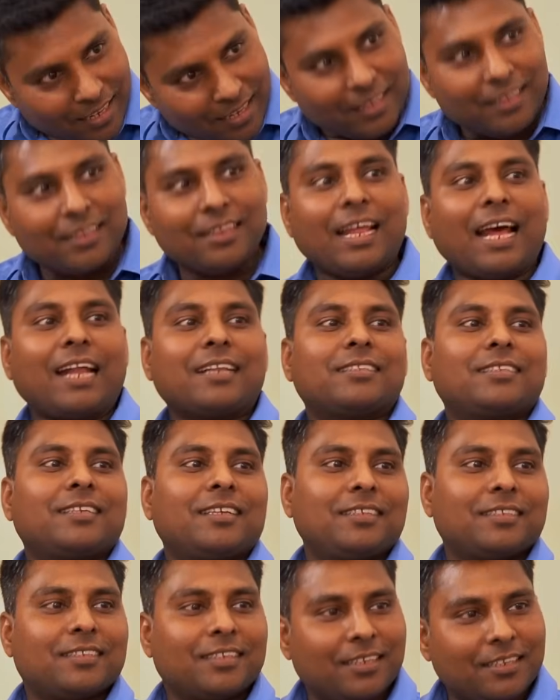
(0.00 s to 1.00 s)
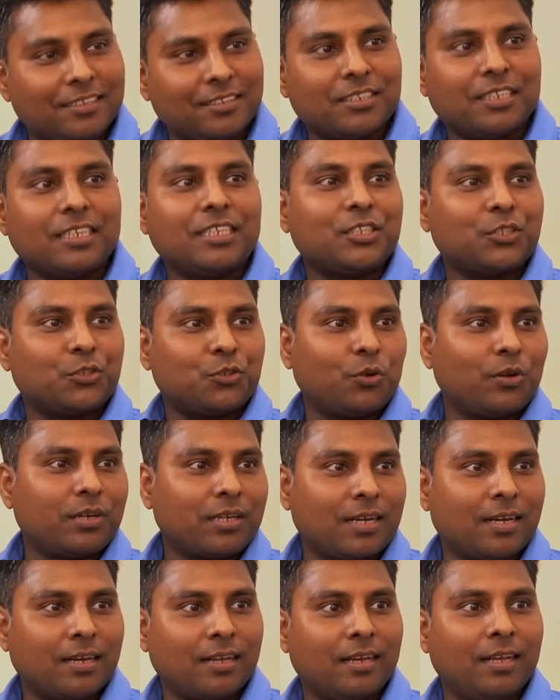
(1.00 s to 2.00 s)
in that sense, it's a
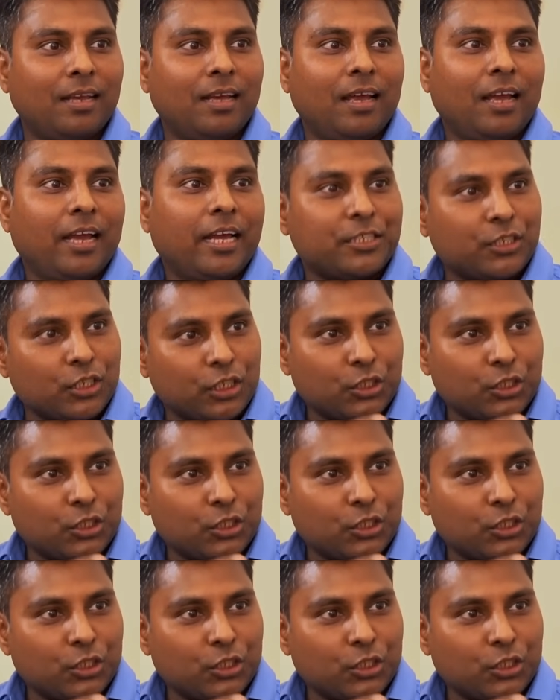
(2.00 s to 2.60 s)
historical. Yeah, and it's a